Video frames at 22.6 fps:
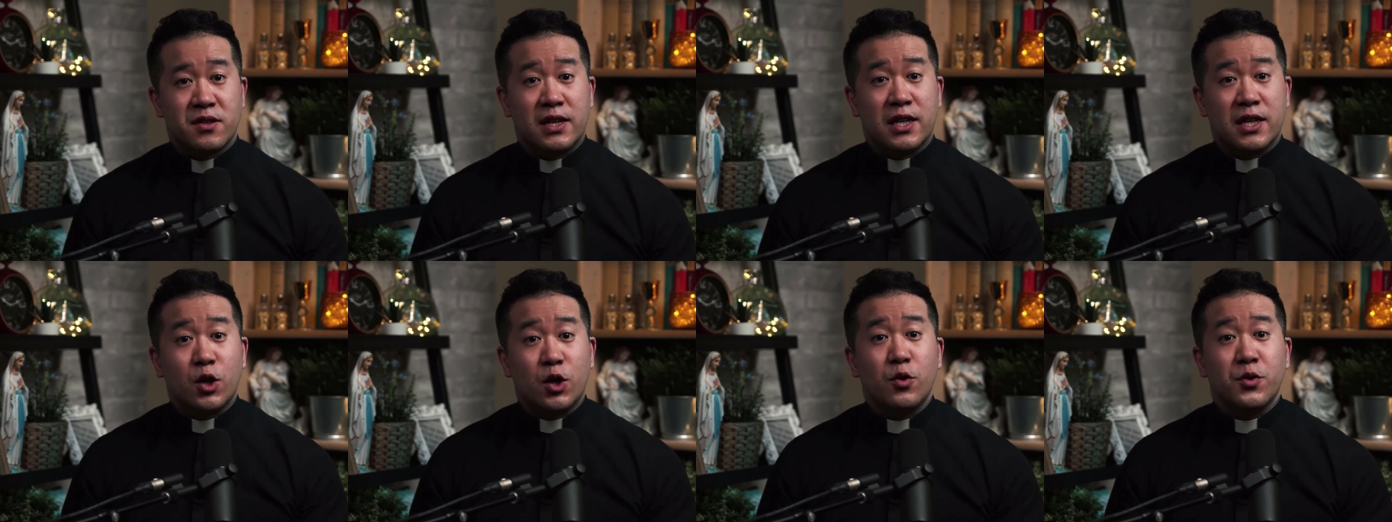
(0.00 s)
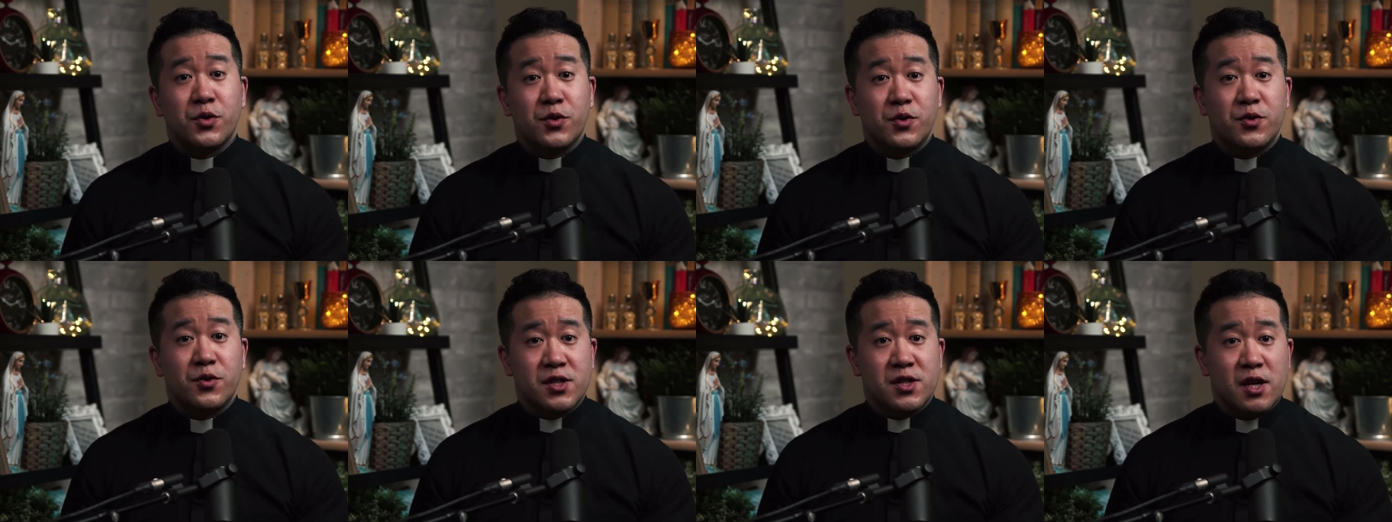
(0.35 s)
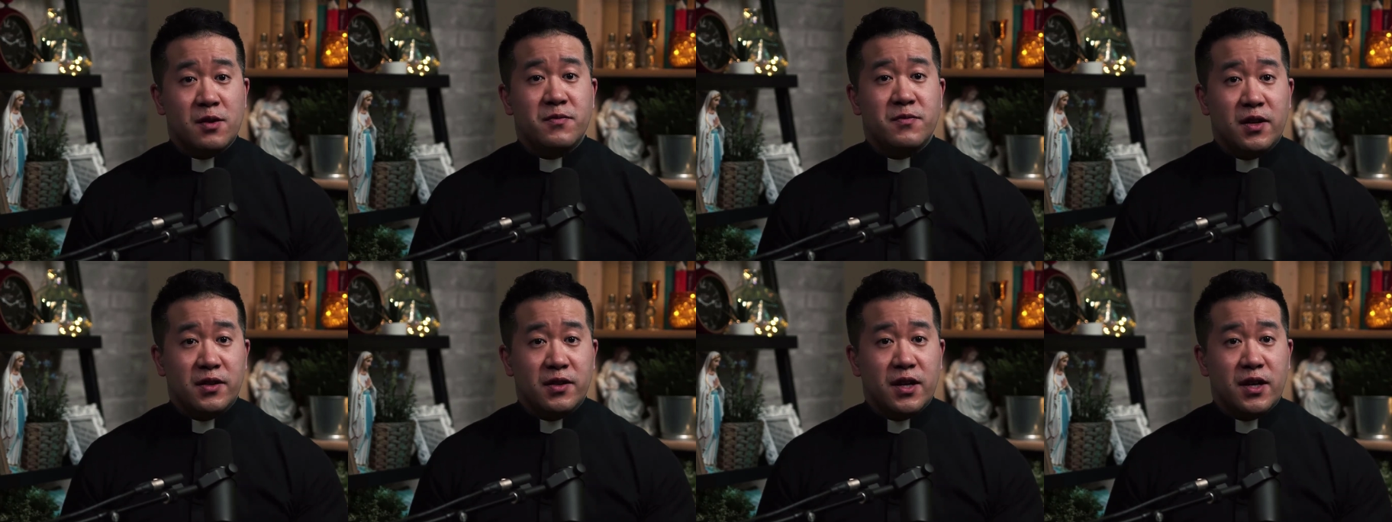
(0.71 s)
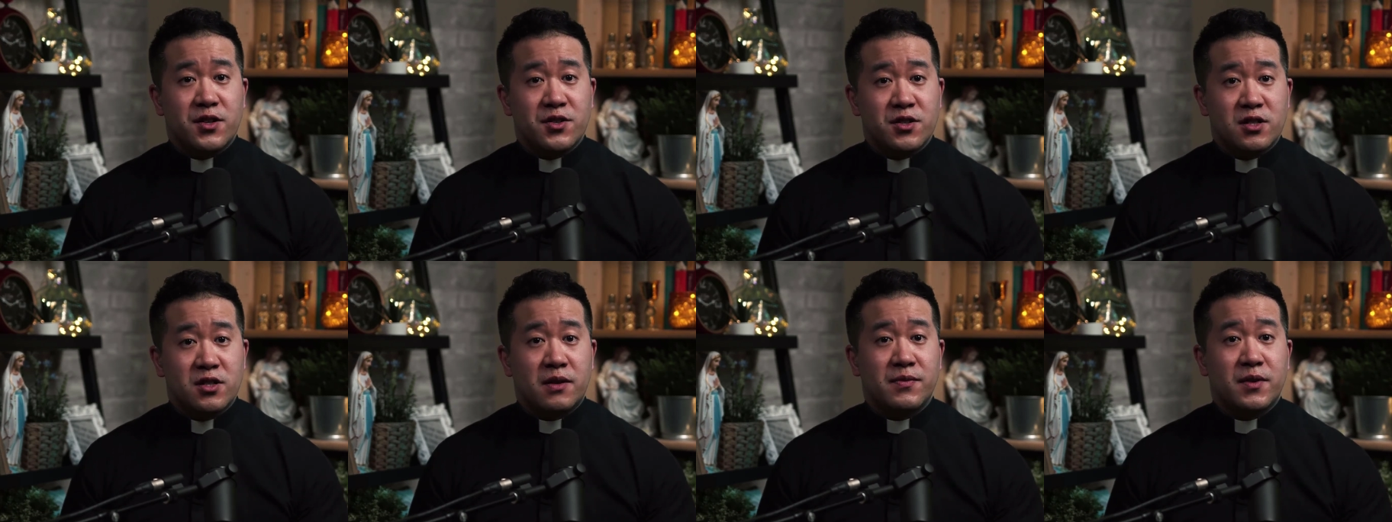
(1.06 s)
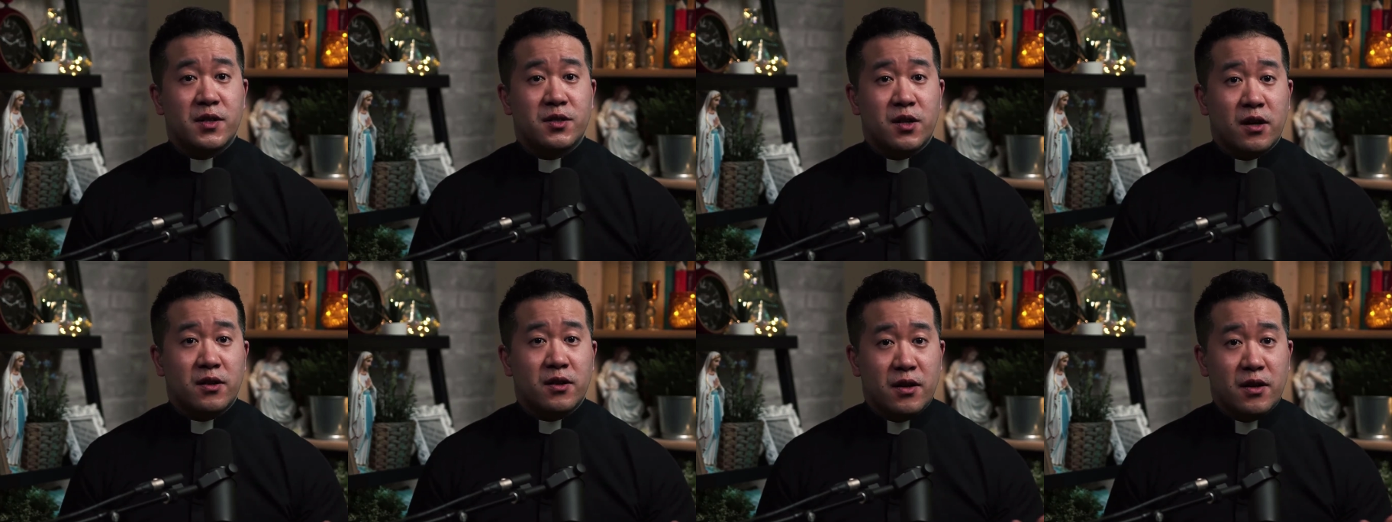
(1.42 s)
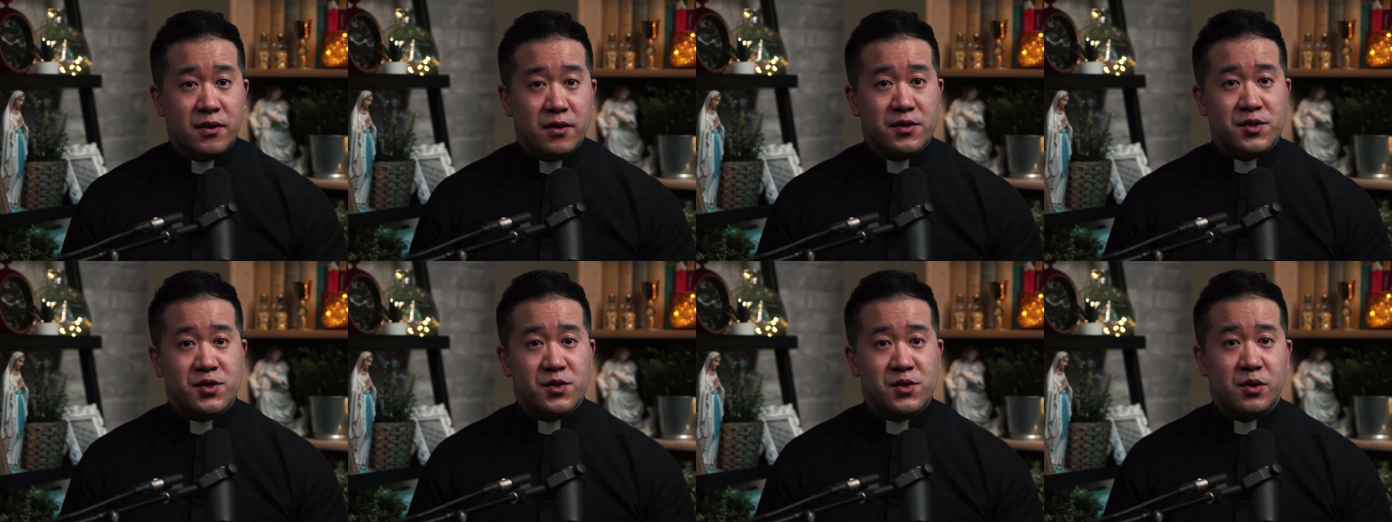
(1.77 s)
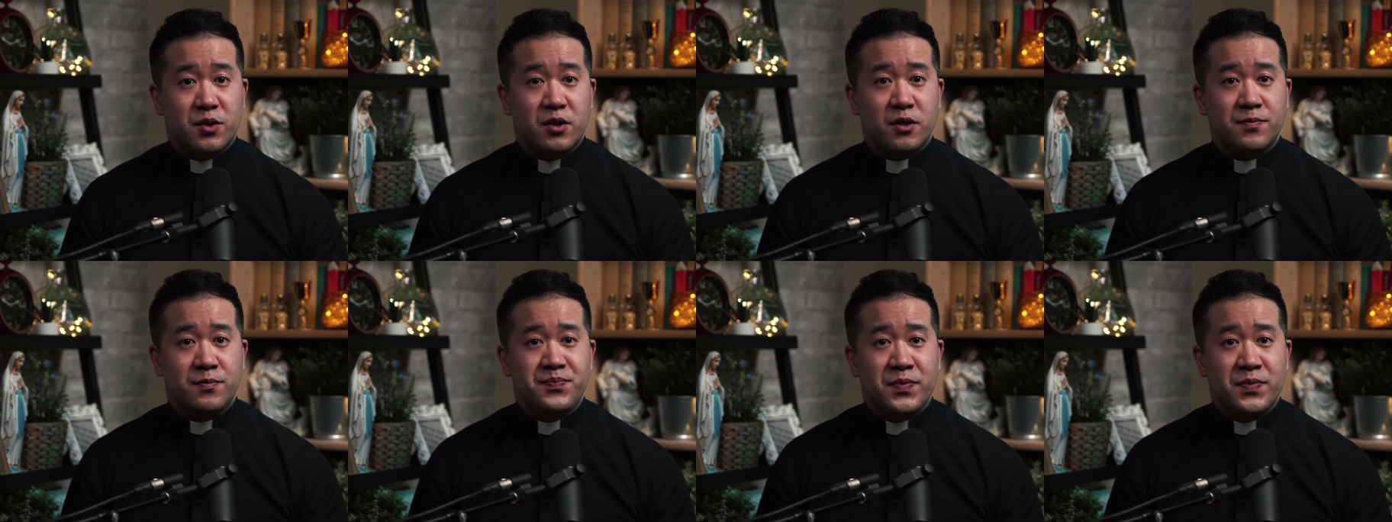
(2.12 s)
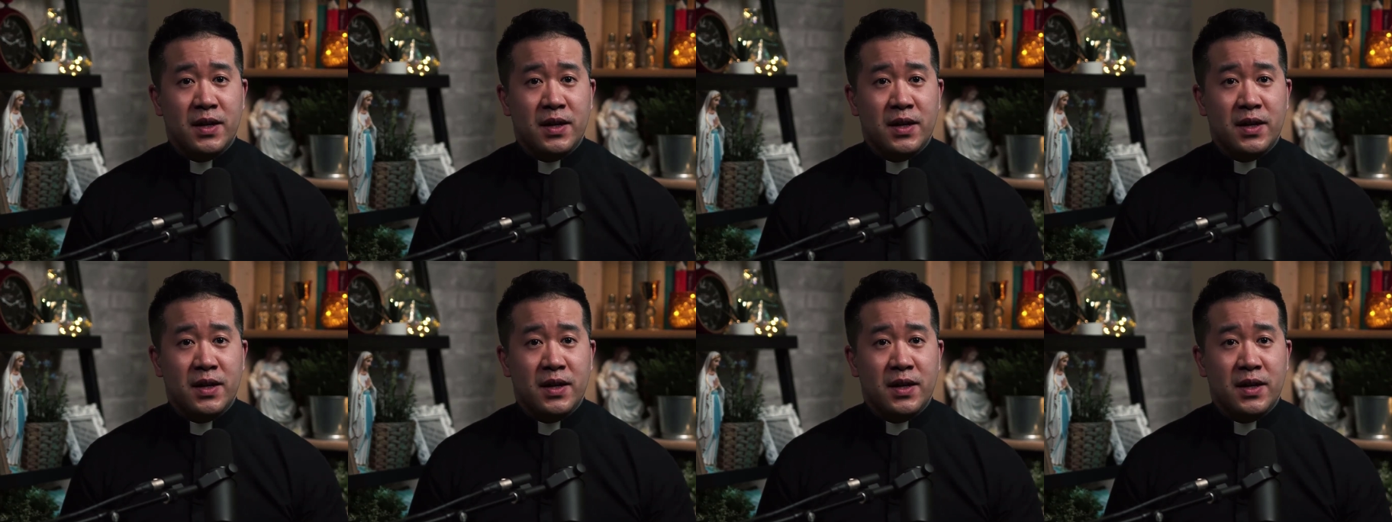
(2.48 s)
they go through some variation of the dark night of the soul,